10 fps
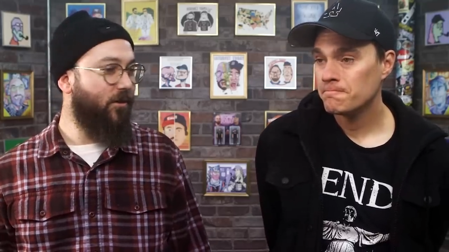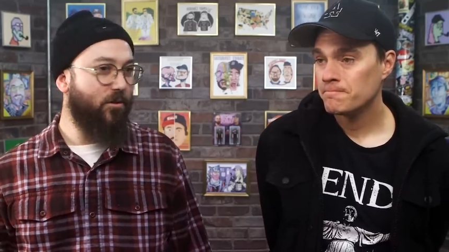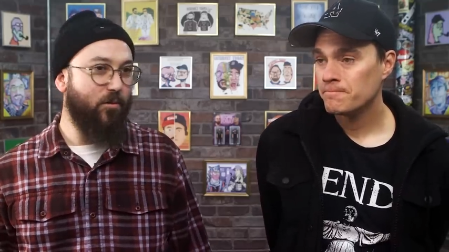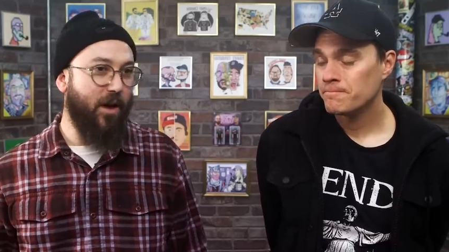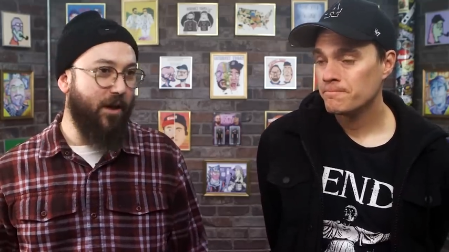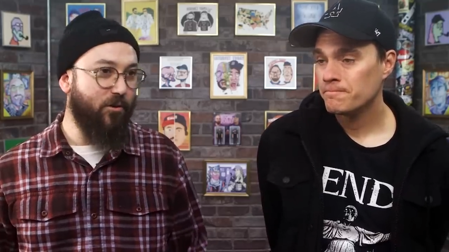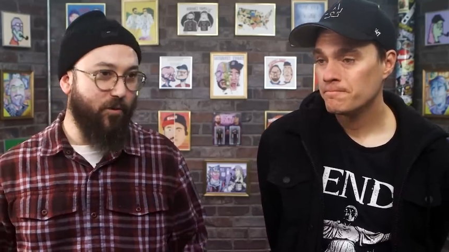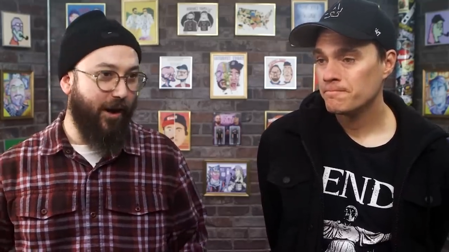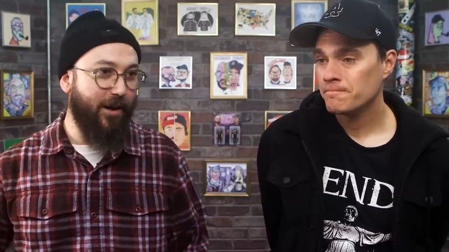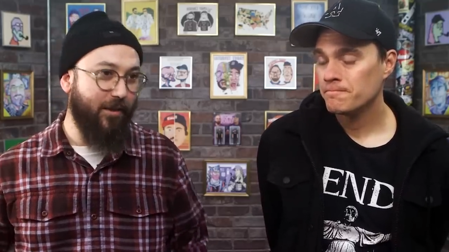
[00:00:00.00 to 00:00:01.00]
Speaker 1: to not
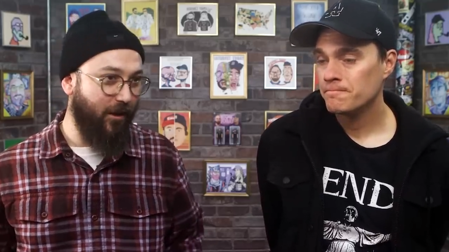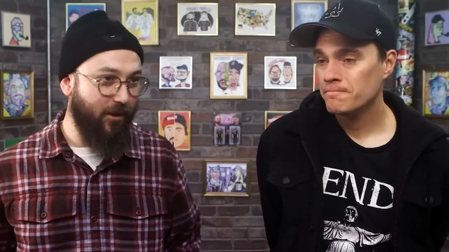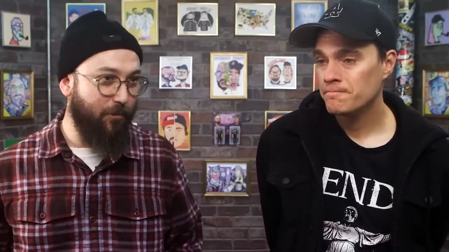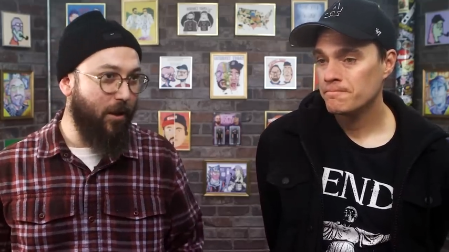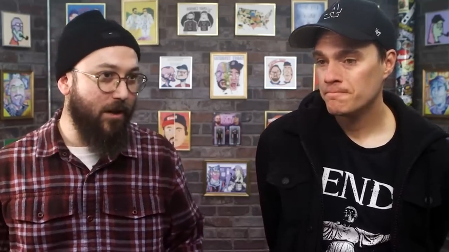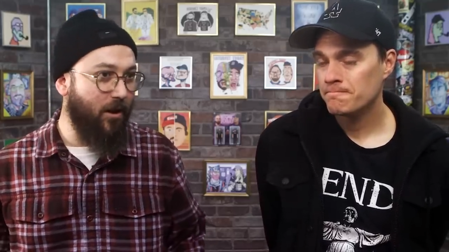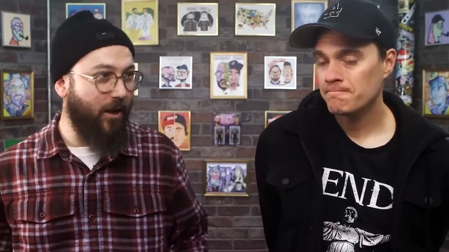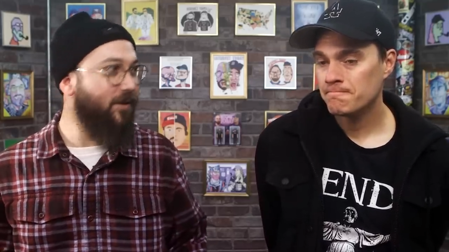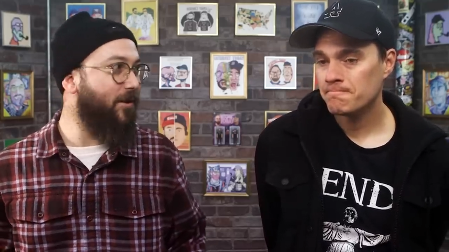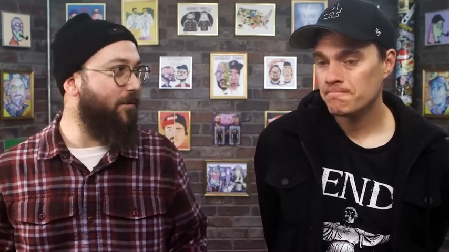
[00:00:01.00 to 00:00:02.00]
do anything that might
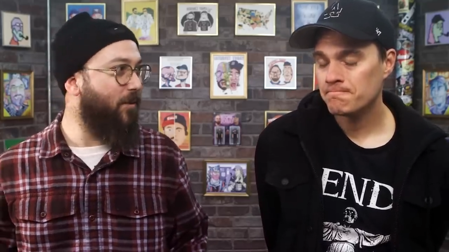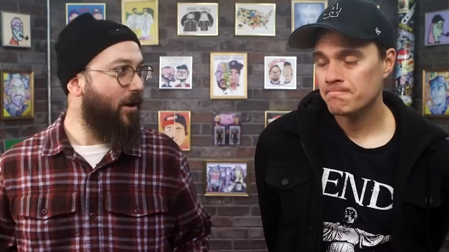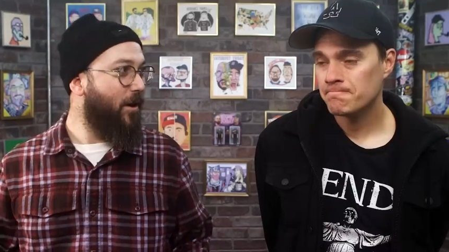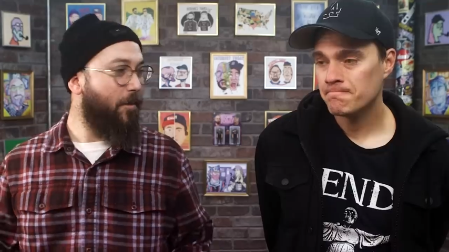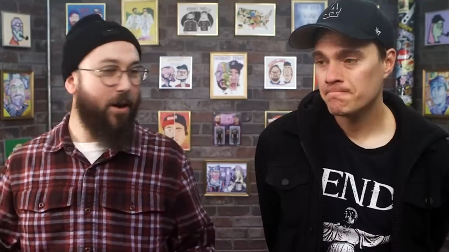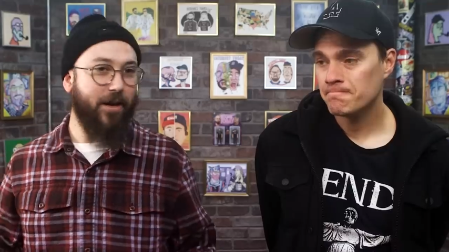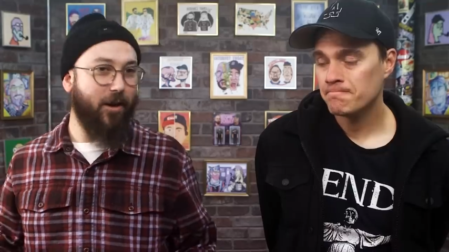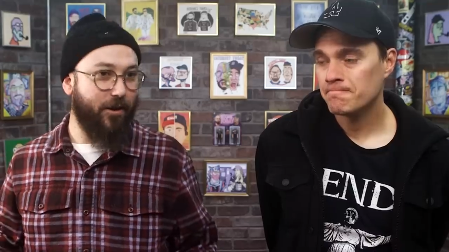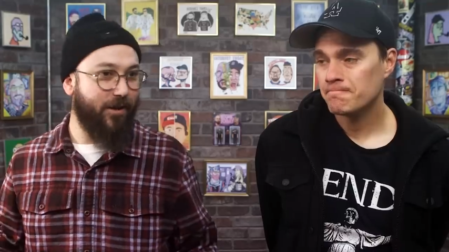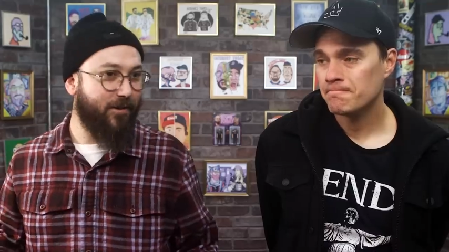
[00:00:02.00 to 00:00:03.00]
cost them money
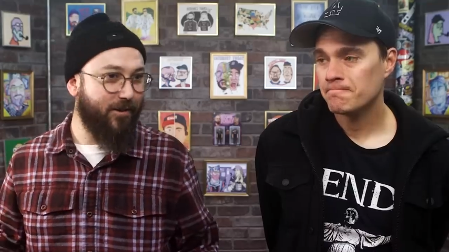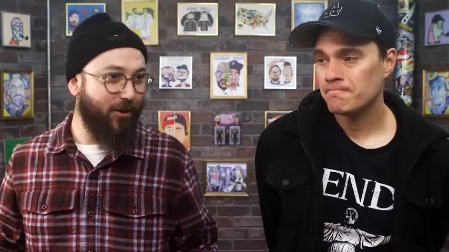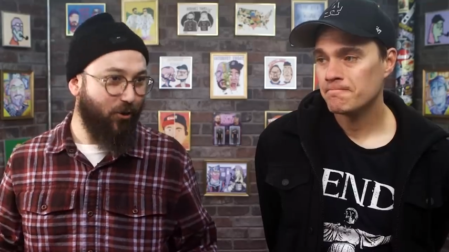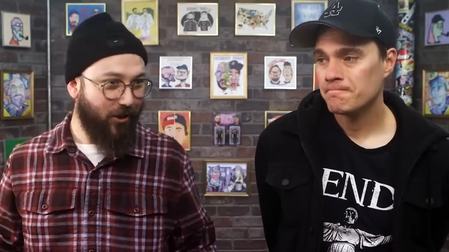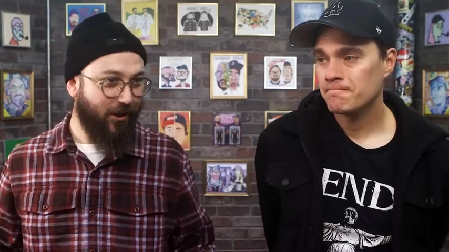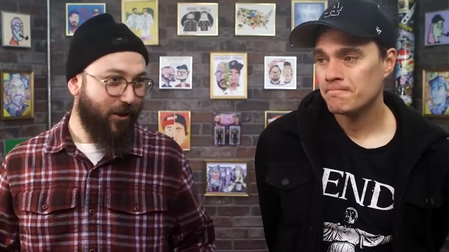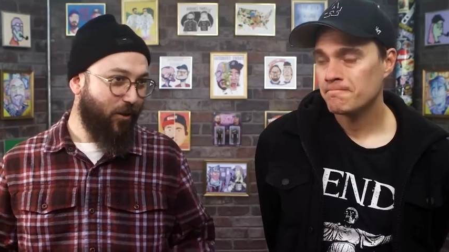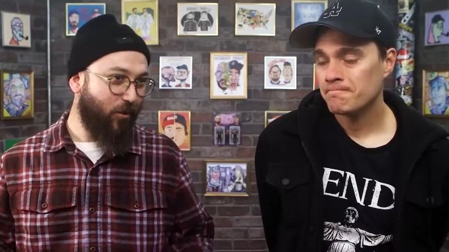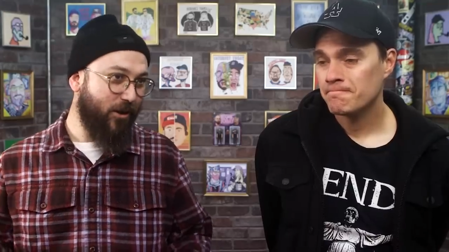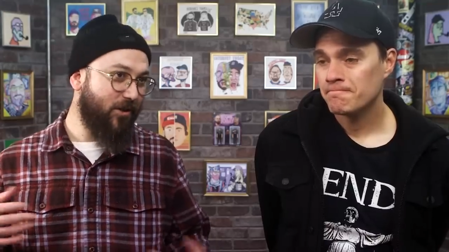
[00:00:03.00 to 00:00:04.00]
unnecessarily,
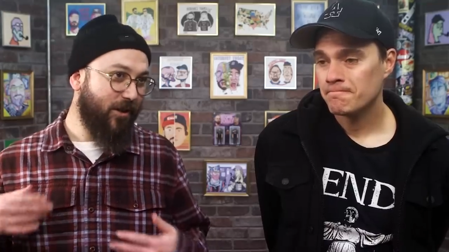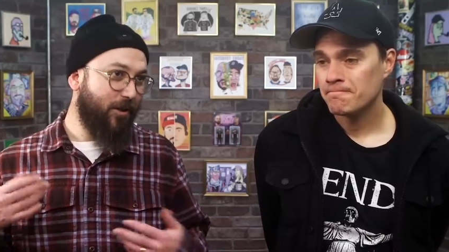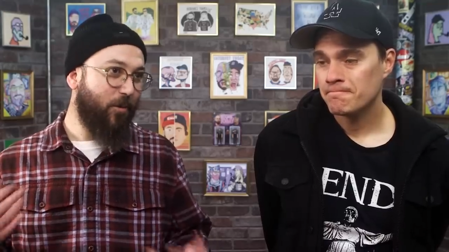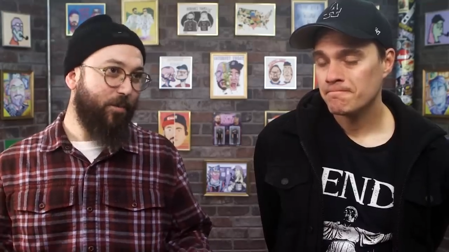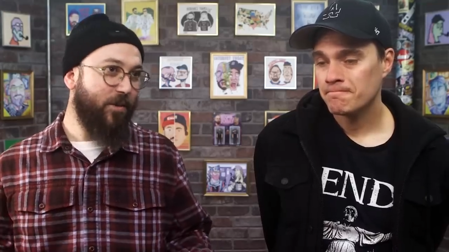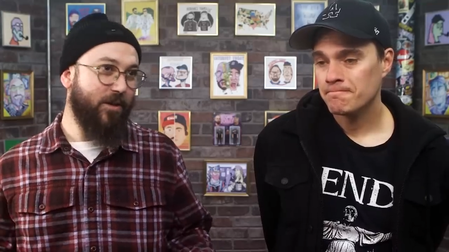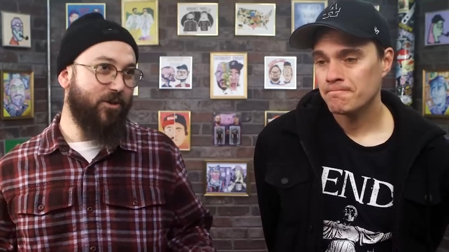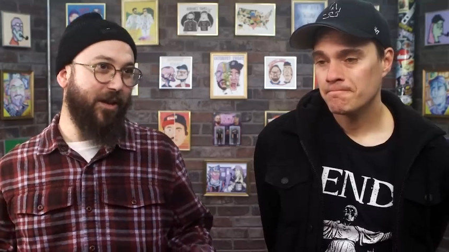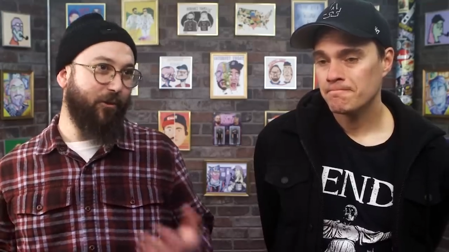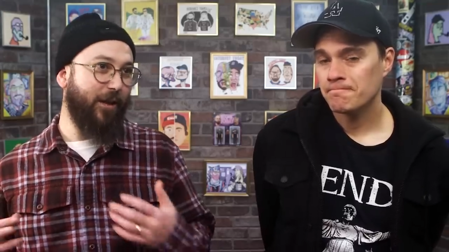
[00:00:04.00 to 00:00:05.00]
which is
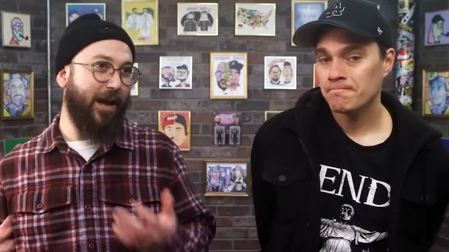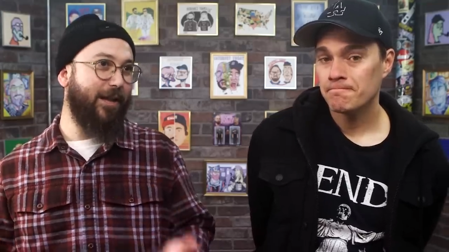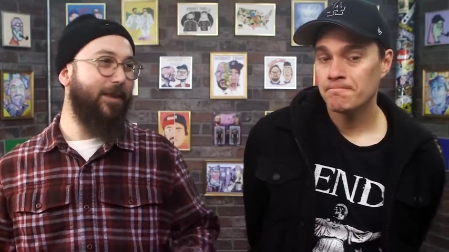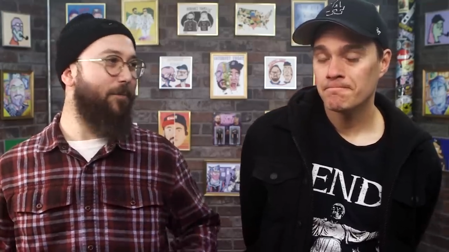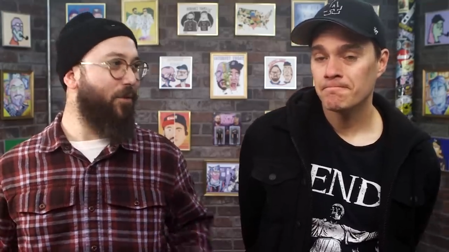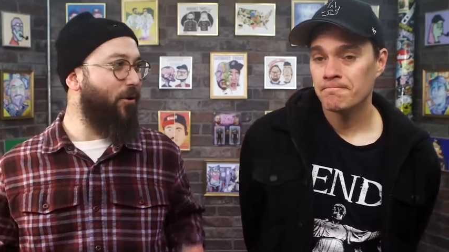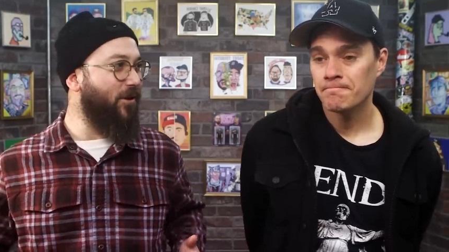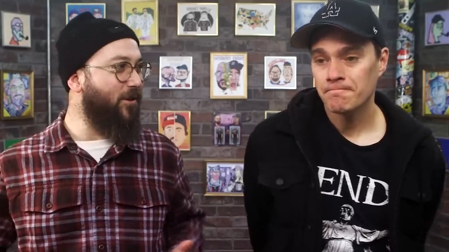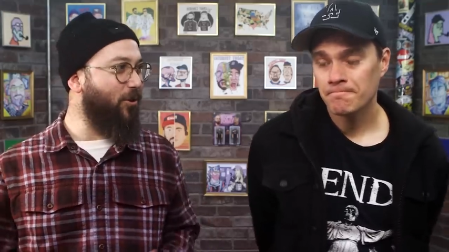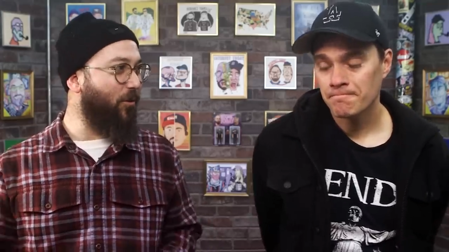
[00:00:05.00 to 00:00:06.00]
generally anything
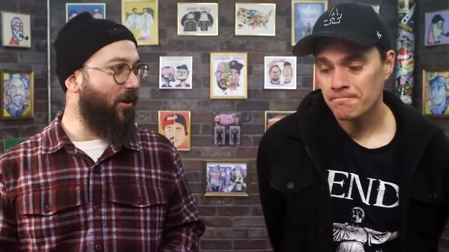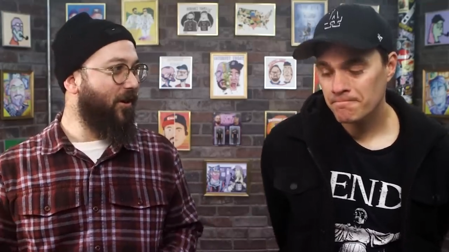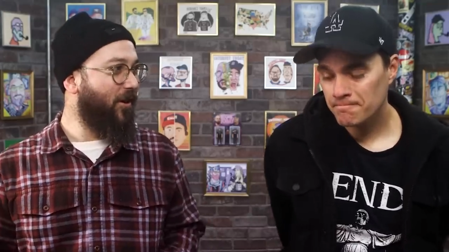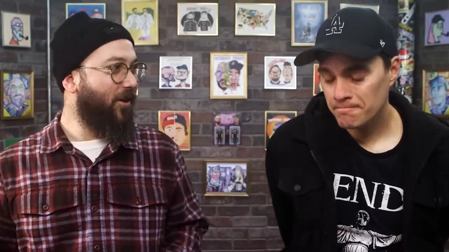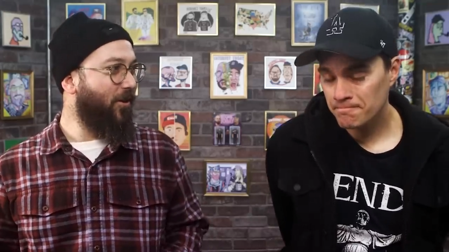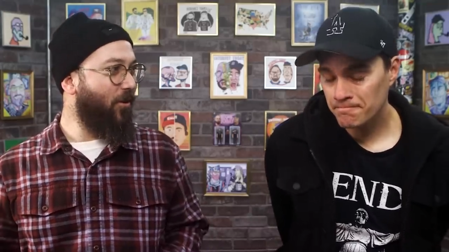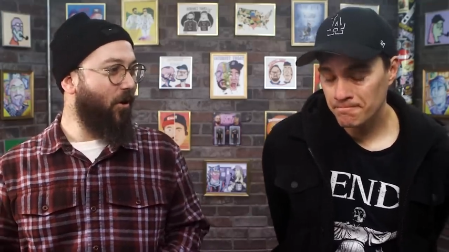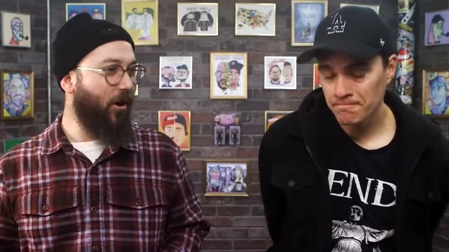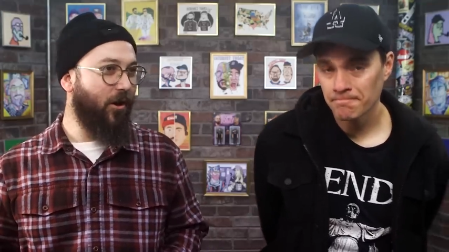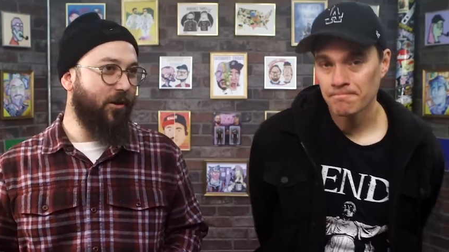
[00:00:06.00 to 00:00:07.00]
pro-consumer mm -hmm.
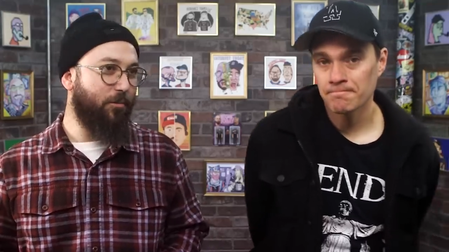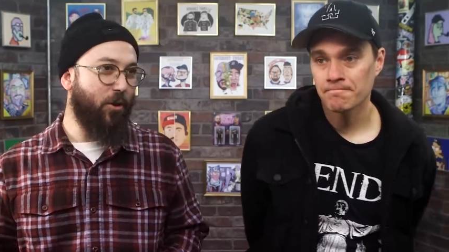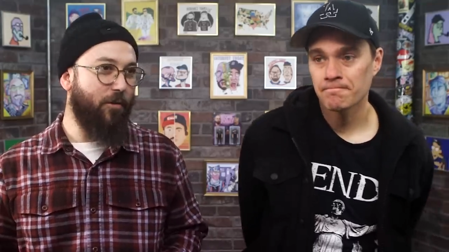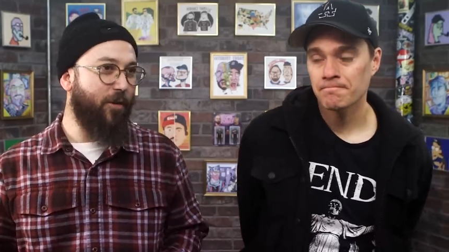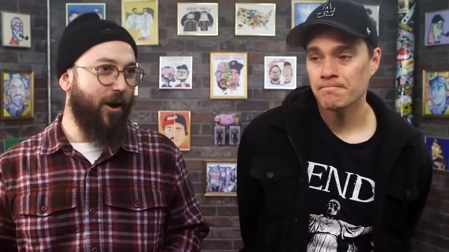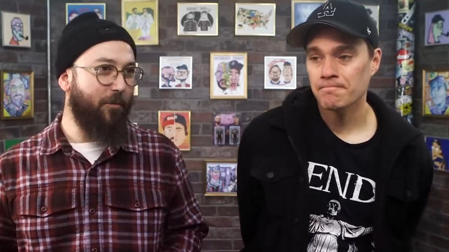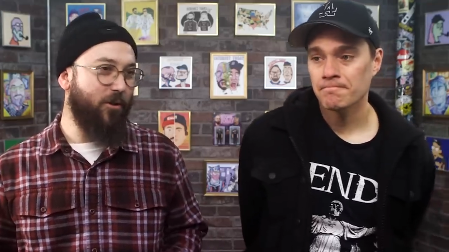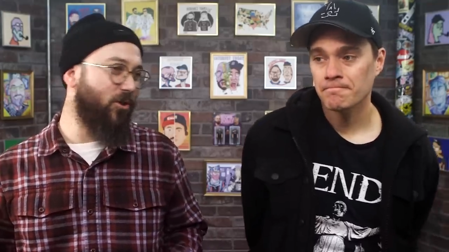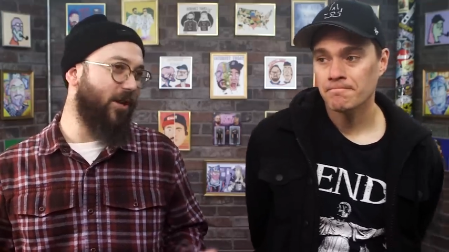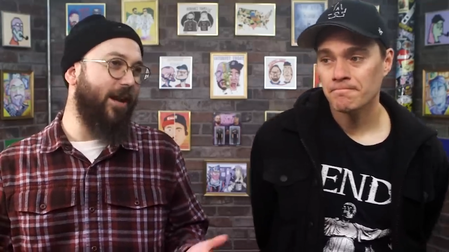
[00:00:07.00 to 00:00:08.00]
or pro-environment, just